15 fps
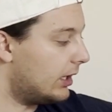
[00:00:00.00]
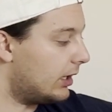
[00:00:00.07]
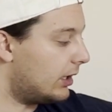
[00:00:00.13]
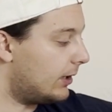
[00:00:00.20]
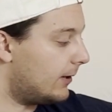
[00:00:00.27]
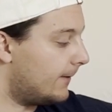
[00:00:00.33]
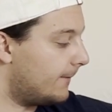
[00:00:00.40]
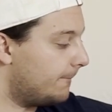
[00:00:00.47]

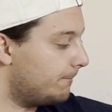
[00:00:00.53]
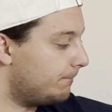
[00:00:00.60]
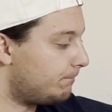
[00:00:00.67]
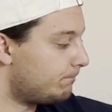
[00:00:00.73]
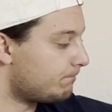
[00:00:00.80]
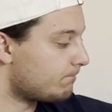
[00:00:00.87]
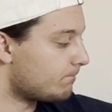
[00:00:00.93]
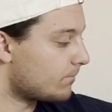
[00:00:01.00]
Um,
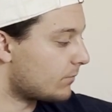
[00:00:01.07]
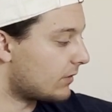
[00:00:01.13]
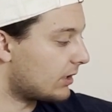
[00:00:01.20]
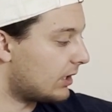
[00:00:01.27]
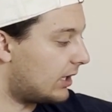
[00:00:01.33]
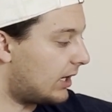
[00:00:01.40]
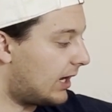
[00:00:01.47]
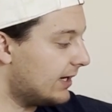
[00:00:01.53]

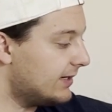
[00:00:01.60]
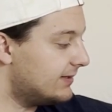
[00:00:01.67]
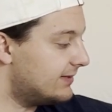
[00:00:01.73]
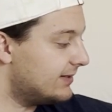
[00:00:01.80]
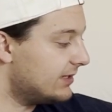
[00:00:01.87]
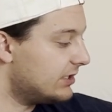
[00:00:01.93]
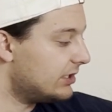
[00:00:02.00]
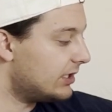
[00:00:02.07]
I
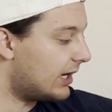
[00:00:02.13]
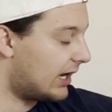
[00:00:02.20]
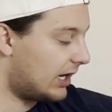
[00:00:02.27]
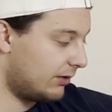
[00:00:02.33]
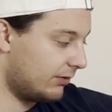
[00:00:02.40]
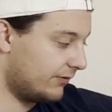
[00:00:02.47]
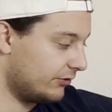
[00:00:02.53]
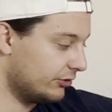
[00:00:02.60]
didn't,
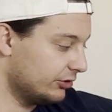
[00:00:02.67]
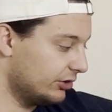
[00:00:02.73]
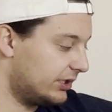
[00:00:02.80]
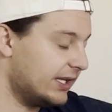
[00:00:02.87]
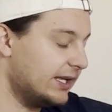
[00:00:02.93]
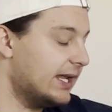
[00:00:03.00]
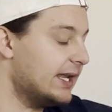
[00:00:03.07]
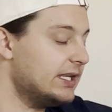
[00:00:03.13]
however, look
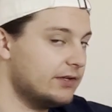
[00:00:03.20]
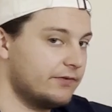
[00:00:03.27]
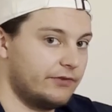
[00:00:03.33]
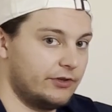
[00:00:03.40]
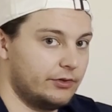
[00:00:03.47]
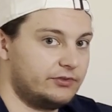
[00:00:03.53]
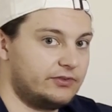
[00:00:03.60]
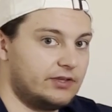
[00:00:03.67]
at any of
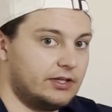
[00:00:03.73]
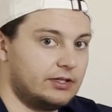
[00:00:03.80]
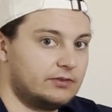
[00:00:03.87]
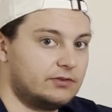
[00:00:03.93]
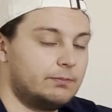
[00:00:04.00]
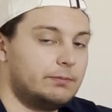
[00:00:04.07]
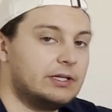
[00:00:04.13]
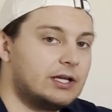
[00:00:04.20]
those
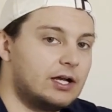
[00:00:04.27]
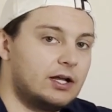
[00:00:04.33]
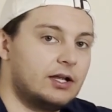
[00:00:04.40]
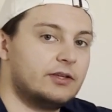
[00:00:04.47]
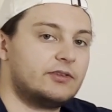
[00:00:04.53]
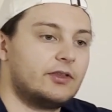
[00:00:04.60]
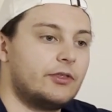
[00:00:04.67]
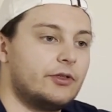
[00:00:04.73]
things
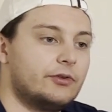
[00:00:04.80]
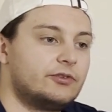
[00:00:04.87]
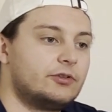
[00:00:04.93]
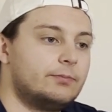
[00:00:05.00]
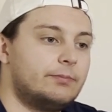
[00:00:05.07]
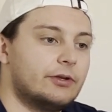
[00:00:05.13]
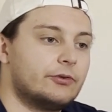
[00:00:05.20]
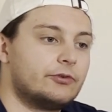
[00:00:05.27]
because those are
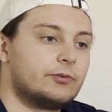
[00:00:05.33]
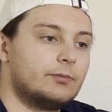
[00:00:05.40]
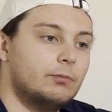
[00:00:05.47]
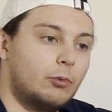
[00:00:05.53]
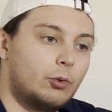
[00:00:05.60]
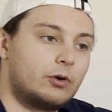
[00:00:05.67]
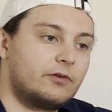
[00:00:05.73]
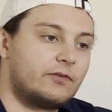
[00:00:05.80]
built
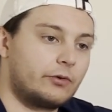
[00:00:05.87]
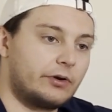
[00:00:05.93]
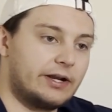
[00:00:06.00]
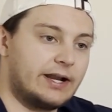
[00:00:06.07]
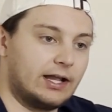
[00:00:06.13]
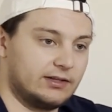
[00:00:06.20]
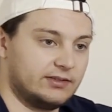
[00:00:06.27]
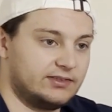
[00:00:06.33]
more for
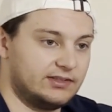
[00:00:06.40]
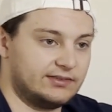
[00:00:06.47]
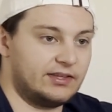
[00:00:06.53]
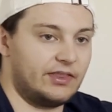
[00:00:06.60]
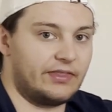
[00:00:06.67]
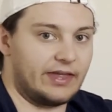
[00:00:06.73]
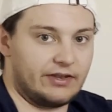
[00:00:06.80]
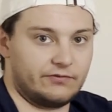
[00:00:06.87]
analysis
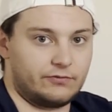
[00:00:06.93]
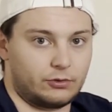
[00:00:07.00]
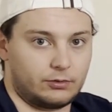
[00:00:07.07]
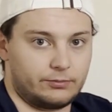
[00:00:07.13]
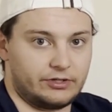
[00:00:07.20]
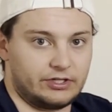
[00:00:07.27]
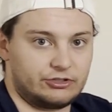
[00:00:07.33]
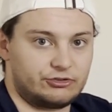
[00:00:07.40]
than for
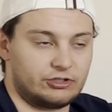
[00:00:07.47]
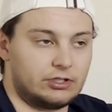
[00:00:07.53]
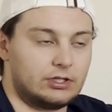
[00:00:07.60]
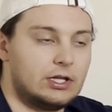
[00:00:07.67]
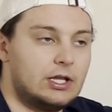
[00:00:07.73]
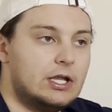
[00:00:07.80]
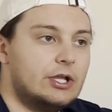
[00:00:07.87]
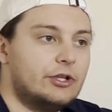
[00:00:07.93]
prediction.
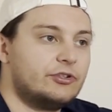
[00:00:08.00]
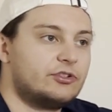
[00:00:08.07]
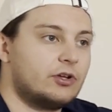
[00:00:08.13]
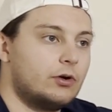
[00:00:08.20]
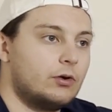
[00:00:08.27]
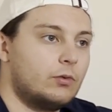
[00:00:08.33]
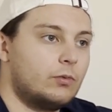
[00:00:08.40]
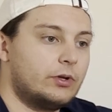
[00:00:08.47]

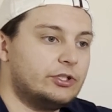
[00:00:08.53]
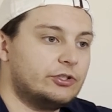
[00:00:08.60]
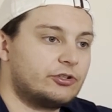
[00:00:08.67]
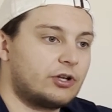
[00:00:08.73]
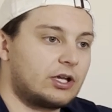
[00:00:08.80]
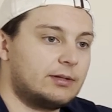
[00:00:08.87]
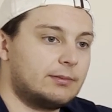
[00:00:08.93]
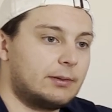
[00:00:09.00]
So when you're
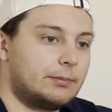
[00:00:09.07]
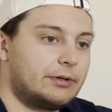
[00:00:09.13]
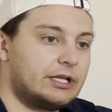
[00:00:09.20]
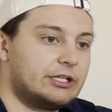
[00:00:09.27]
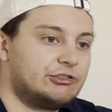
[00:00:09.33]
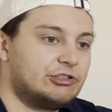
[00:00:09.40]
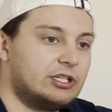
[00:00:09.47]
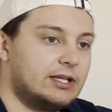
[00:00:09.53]
talking about
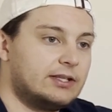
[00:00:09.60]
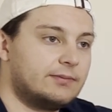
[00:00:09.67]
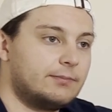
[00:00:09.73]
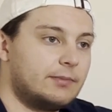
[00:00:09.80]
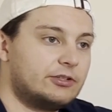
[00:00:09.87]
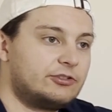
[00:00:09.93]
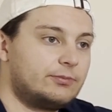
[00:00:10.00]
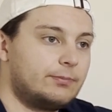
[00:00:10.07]
prediction, it's
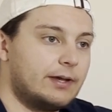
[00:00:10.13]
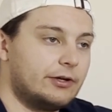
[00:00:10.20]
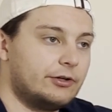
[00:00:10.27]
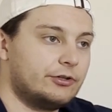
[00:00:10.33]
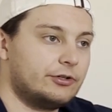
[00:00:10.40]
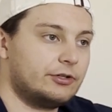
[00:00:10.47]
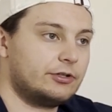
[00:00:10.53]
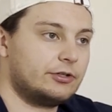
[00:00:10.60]
much
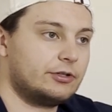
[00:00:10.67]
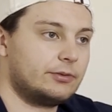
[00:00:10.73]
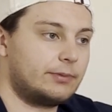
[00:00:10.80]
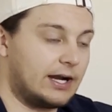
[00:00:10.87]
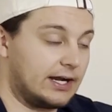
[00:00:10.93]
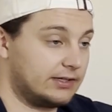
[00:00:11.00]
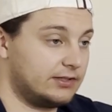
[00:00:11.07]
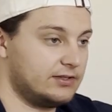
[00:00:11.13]
better
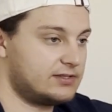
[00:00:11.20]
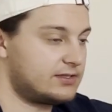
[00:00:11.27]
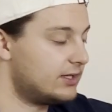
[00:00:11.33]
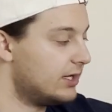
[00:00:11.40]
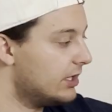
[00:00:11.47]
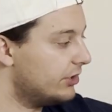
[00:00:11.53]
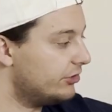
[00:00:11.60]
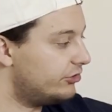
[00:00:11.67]
practice
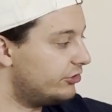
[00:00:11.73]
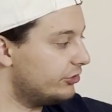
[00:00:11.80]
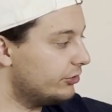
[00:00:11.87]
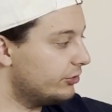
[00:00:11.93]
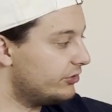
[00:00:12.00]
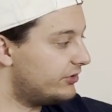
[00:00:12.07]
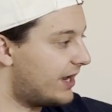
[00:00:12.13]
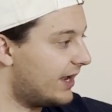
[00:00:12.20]

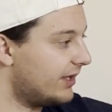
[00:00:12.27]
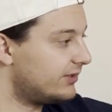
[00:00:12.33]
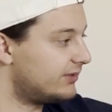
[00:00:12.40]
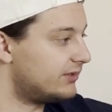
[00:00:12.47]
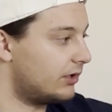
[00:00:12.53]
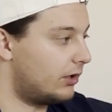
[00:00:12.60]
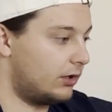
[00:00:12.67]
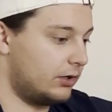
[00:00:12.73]
to
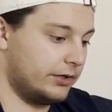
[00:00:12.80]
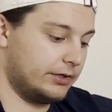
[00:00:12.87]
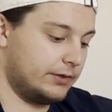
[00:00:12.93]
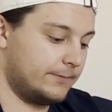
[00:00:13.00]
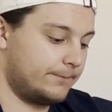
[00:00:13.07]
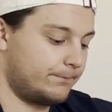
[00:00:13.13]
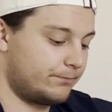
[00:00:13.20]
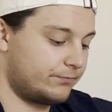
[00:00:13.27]
test on
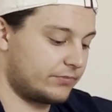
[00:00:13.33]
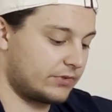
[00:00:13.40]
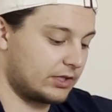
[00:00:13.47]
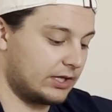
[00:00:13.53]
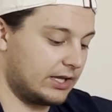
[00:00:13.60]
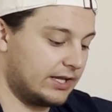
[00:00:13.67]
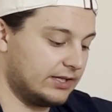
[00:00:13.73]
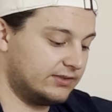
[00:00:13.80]

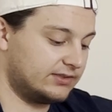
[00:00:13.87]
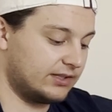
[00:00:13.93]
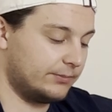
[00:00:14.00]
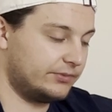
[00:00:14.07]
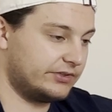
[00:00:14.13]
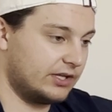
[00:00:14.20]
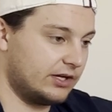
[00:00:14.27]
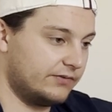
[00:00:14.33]
a
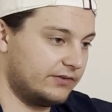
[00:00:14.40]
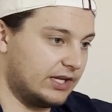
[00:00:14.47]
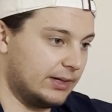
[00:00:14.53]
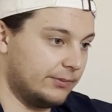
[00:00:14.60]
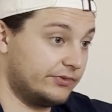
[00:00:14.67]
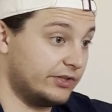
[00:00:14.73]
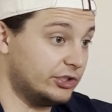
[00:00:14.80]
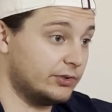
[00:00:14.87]
subset of
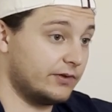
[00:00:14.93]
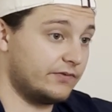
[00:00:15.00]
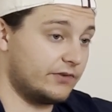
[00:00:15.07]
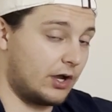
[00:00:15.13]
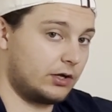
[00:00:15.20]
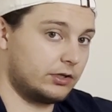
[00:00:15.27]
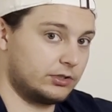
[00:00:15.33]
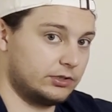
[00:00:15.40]
games that you have
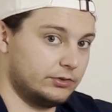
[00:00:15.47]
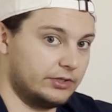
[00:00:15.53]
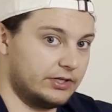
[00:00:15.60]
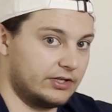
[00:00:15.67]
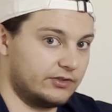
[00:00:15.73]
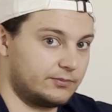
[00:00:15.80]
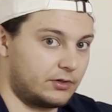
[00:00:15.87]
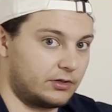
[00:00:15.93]
not included
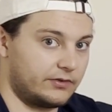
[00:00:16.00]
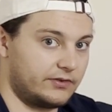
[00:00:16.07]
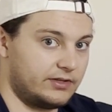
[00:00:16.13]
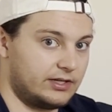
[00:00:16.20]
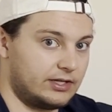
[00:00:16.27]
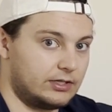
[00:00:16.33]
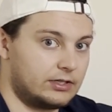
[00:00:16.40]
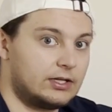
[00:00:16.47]
as part of the
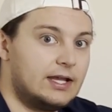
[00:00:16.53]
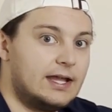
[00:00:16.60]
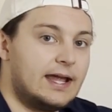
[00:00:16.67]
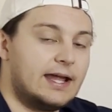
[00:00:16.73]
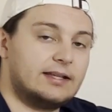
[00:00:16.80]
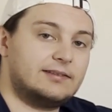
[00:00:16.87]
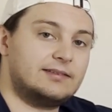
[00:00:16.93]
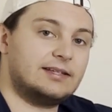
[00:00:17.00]
data
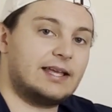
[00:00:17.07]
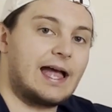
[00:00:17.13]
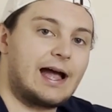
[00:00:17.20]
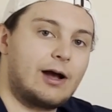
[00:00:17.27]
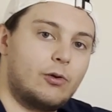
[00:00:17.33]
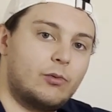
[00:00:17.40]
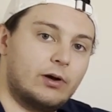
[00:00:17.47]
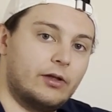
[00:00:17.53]
and see
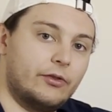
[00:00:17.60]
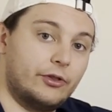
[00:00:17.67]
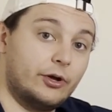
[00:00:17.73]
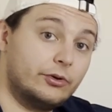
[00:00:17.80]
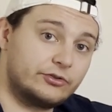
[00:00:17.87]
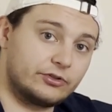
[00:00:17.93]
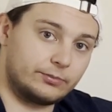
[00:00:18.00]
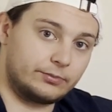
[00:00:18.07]
how well
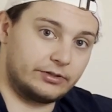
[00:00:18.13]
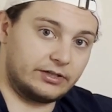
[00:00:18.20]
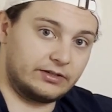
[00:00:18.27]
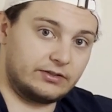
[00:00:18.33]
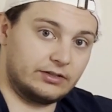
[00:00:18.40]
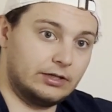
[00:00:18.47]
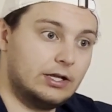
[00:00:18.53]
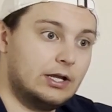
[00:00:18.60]
those are
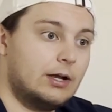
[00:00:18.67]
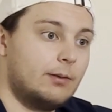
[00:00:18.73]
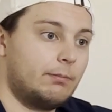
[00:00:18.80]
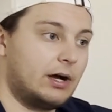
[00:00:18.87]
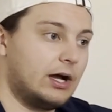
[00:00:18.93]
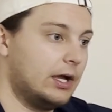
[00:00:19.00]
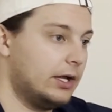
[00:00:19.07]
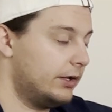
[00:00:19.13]
predicted
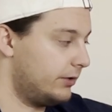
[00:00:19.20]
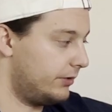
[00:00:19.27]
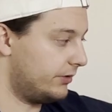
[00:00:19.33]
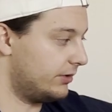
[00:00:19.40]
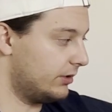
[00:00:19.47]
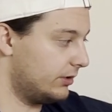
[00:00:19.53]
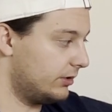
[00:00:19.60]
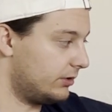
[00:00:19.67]
by
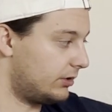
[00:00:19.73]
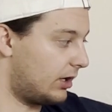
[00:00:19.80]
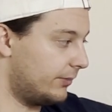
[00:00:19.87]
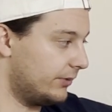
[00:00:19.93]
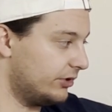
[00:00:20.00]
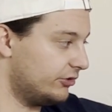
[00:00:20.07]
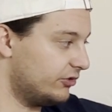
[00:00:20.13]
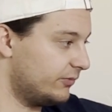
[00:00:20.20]
the
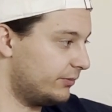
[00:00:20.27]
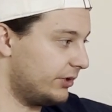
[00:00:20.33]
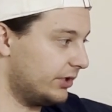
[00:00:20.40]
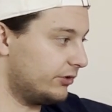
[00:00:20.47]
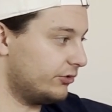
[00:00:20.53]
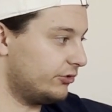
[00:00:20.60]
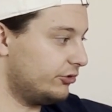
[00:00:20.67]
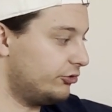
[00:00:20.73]
combination of
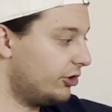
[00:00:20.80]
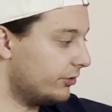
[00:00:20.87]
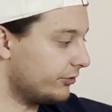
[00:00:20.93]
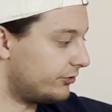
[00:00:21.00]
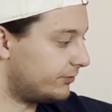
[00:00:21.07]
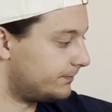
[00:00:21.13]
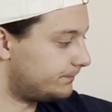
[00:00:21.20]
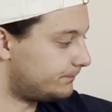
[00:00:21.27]
predictors you chose.